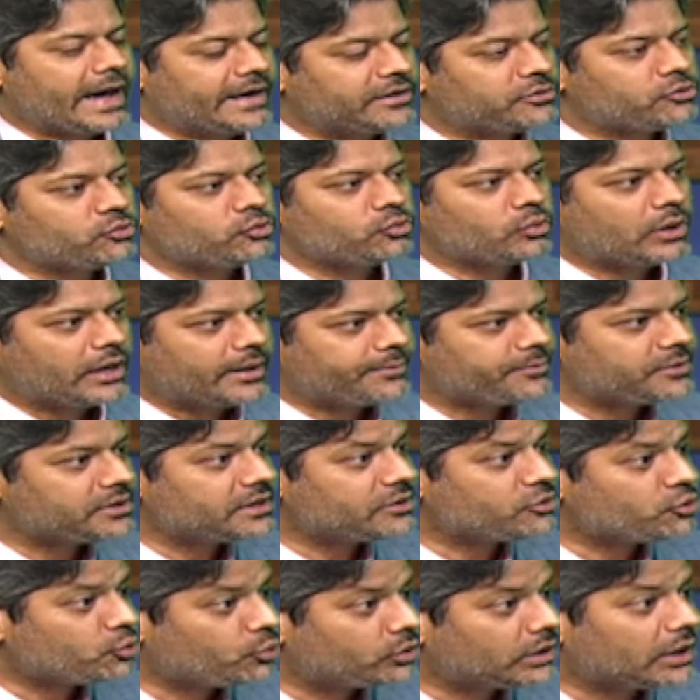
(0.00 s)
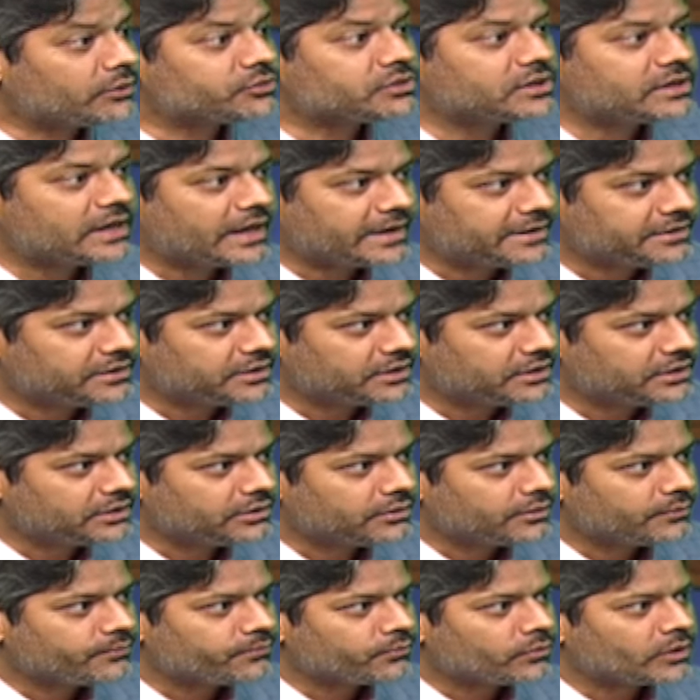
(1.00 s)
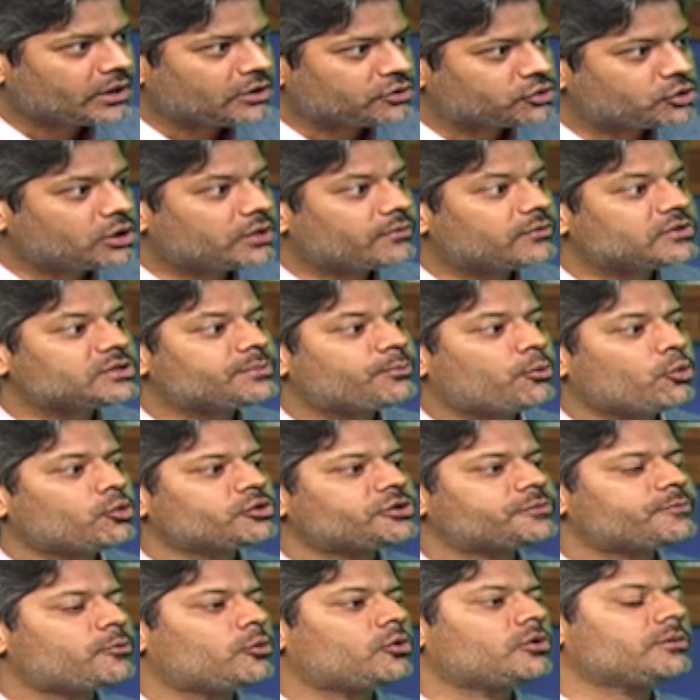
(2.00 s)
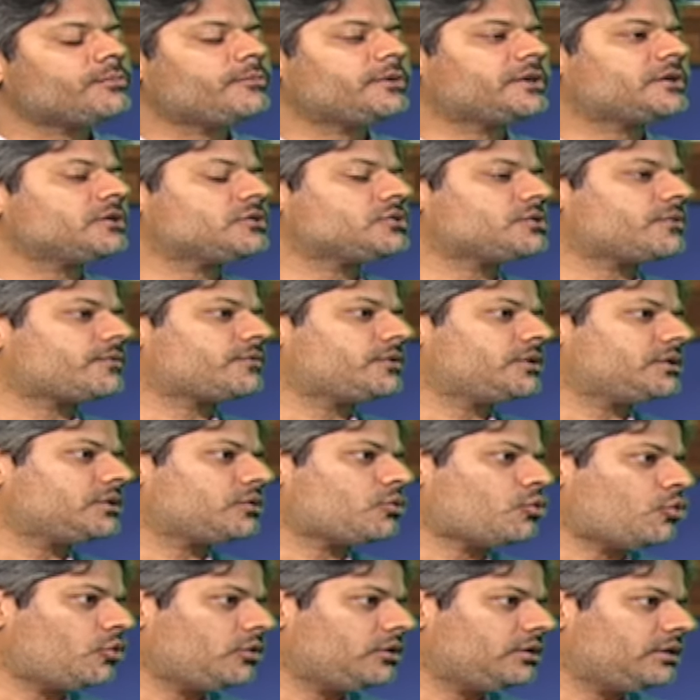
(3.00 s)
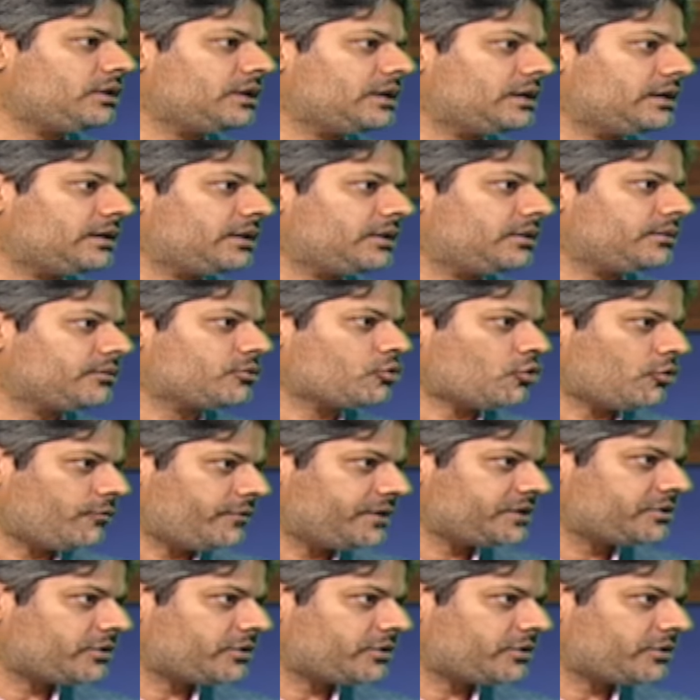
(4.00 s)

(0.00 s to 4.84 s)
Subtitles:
had to happen in 2019. So it was postponed because of the whole